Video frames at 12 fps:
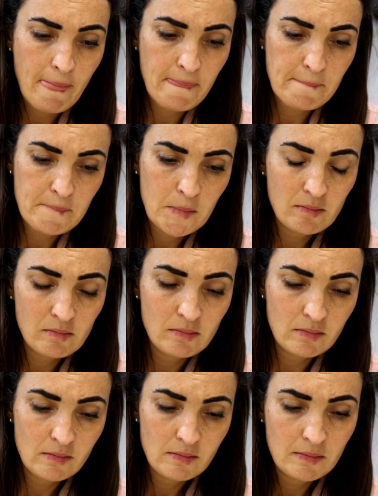
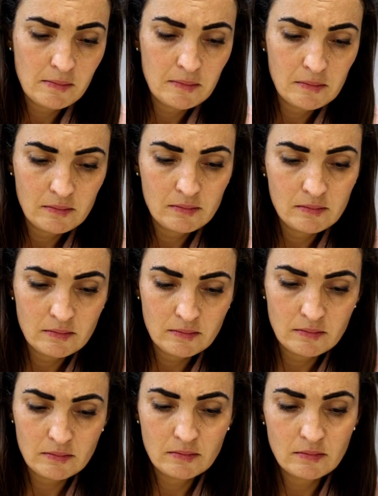
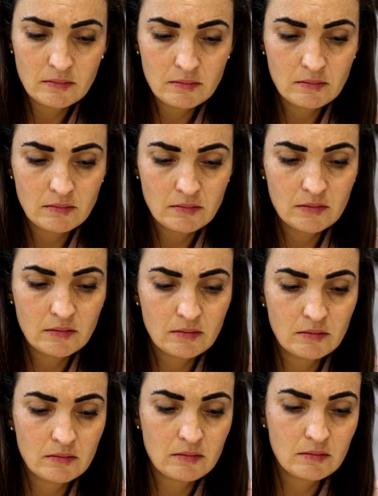(silence)